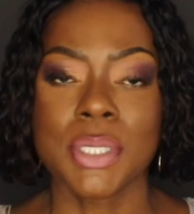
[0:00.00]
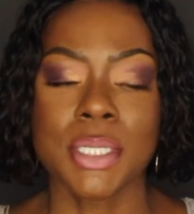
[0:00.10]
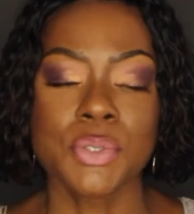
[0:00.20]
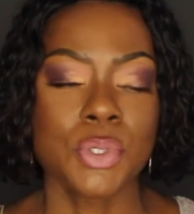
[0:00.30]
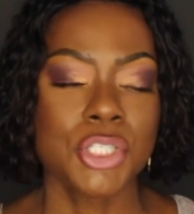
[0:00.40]
So I
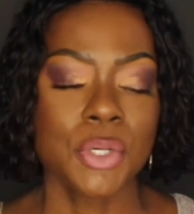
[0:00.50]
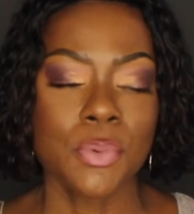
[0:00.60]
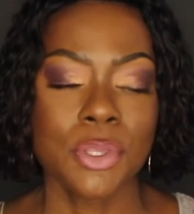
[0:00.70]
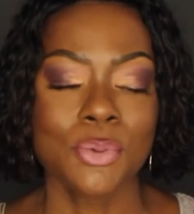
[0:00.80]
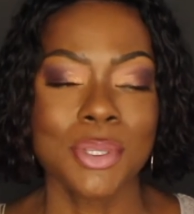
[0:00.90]
just want to share
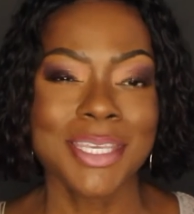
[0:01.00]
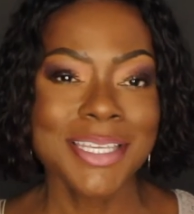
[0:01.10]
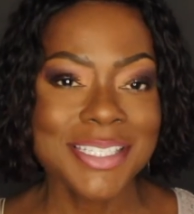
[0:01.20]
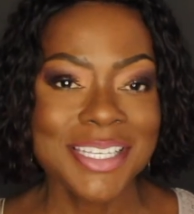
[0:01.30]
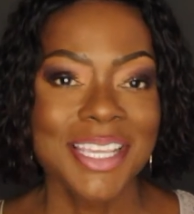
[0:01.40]
with you
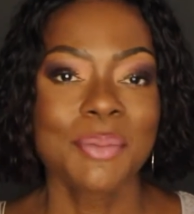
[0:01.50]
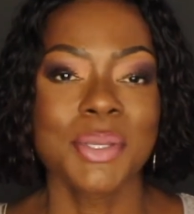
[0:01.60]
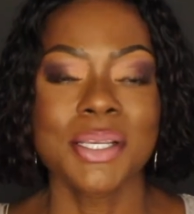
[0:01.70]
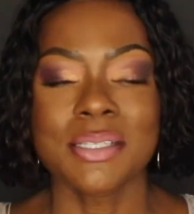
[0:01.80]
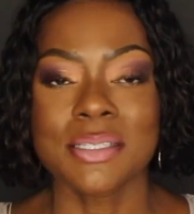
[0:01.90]
this
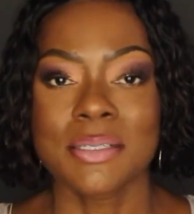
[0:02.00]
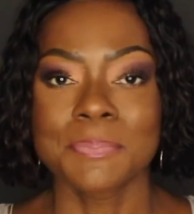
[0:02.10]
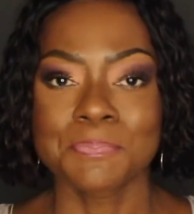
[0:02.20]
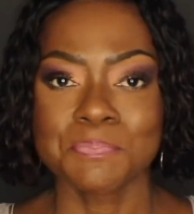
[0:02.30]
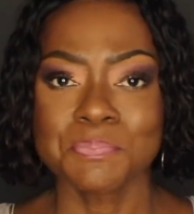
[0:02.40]
because
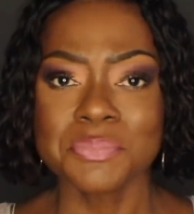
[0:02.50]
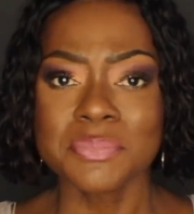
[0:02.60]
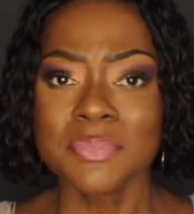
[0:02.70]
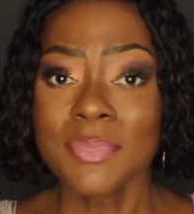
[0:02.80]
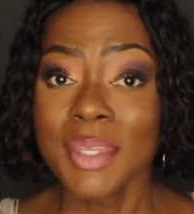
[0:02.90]
it's
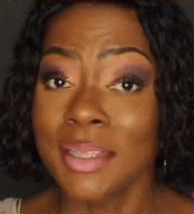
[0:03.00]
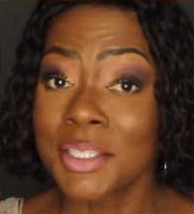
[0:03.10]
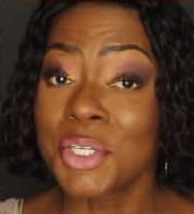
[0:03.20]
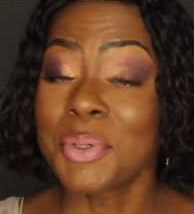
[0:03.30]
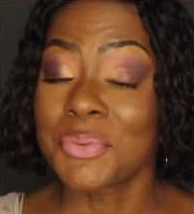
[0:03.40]
a
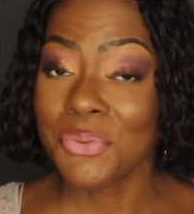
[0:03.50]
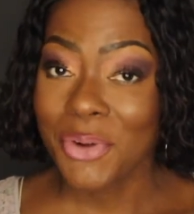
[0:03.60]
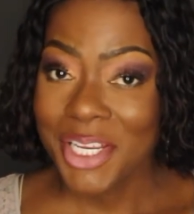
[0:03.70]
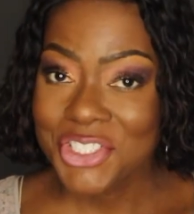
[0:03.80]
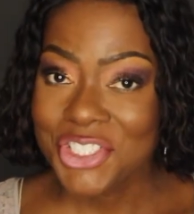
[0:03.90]
little bit
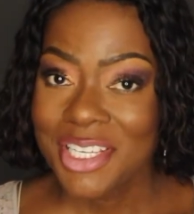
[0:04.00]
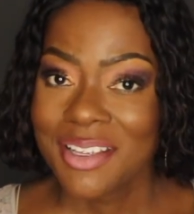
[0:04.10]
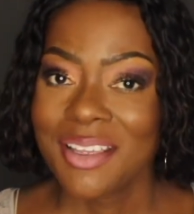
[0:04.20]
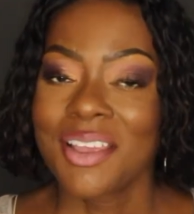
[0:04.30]
fresh.